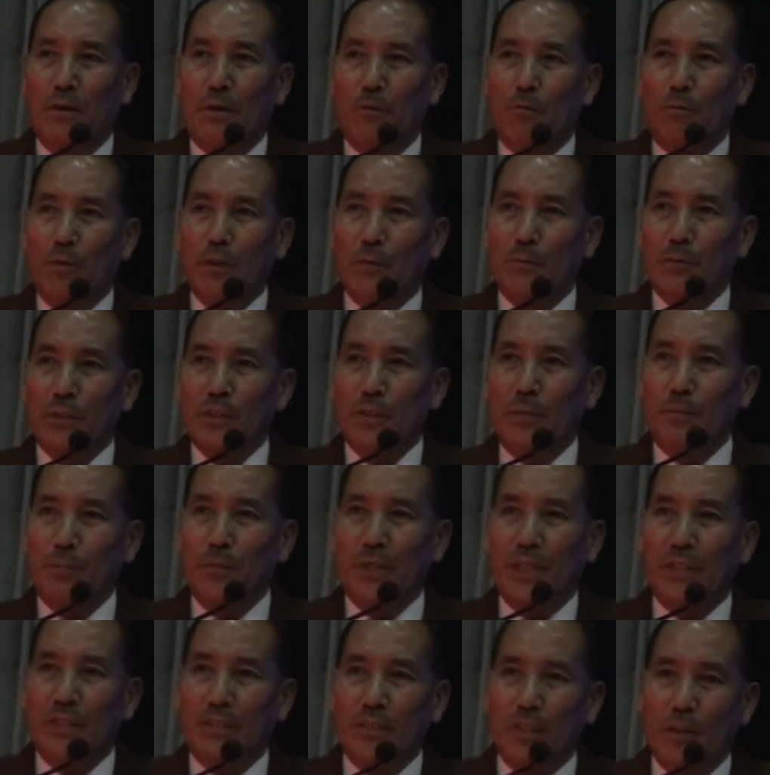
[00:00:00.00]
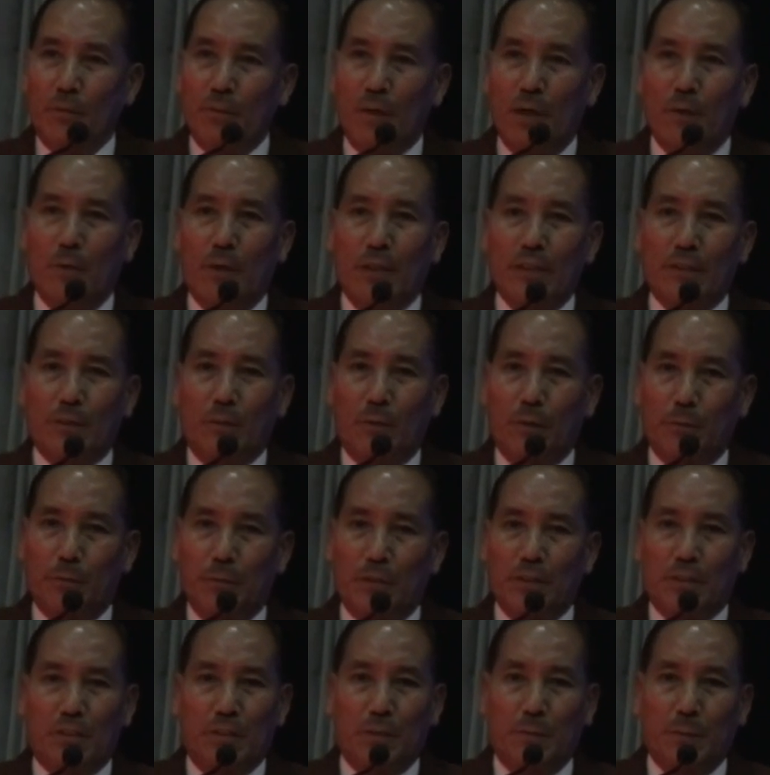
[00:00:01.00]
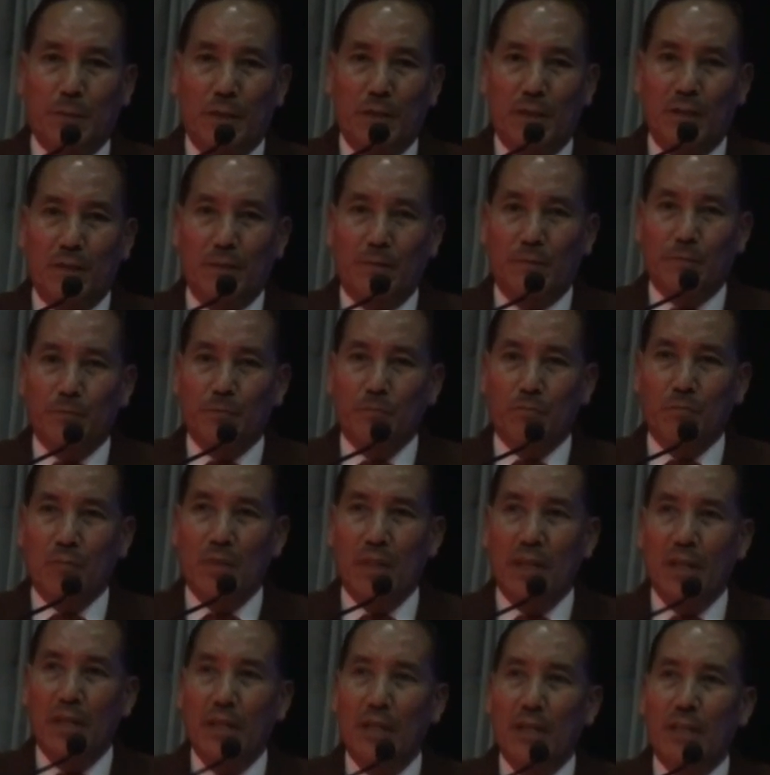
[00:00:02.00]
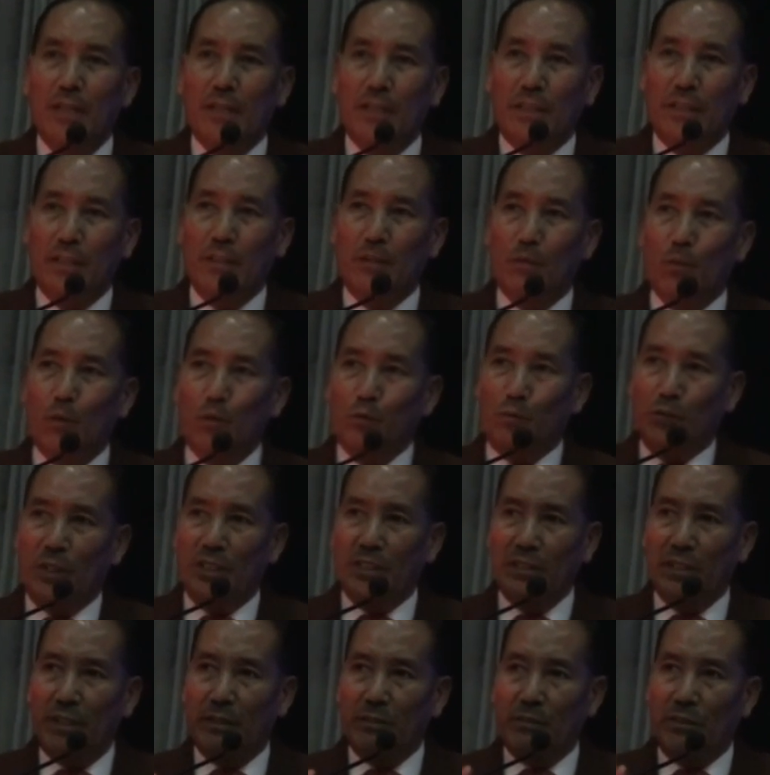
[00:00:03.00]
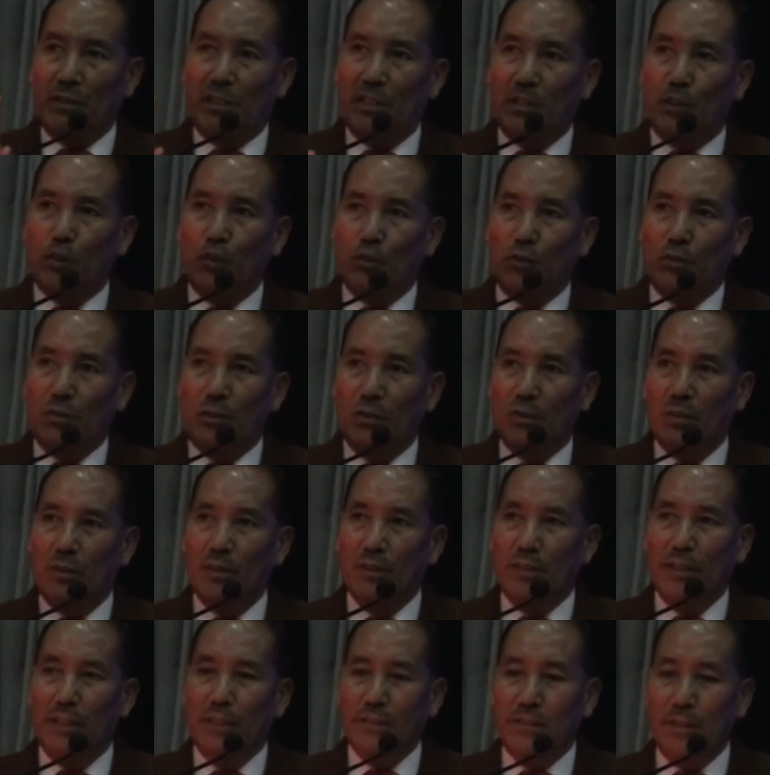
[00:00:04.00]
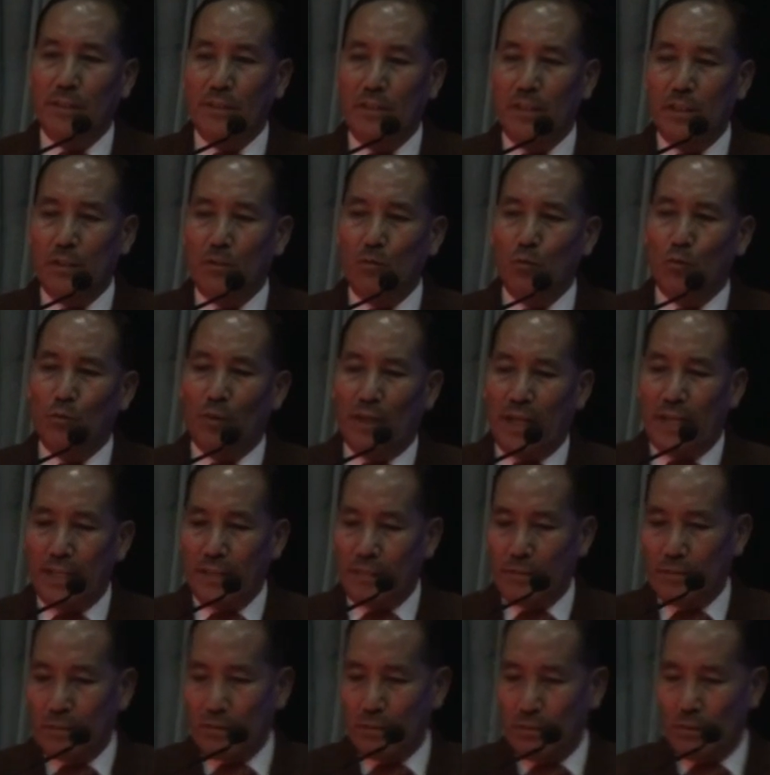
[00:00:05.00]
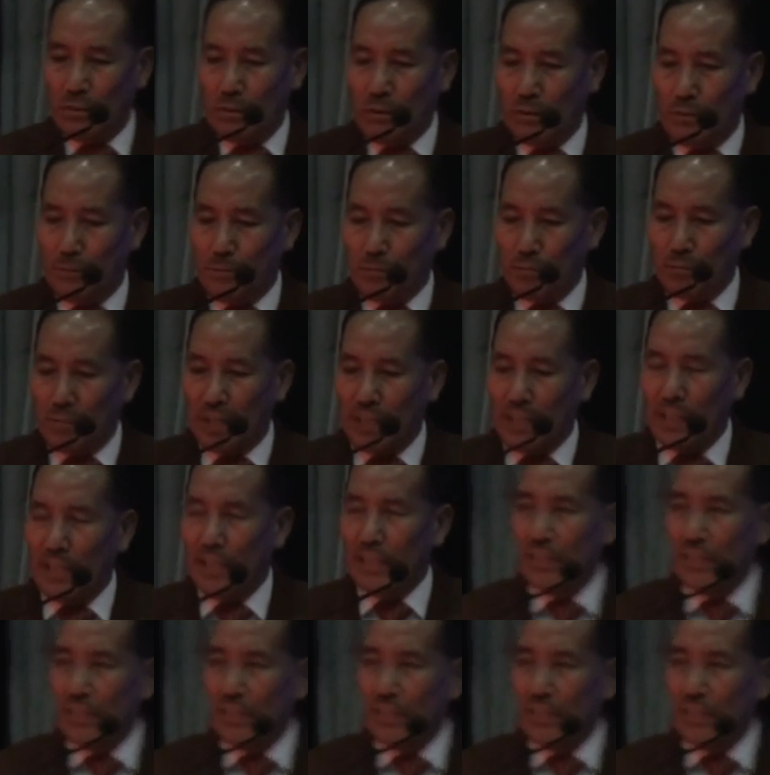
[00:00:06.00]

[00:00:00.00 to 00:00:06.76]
when Mr. P.N. Sharma was our principal, he was teaching us English. He said that you write an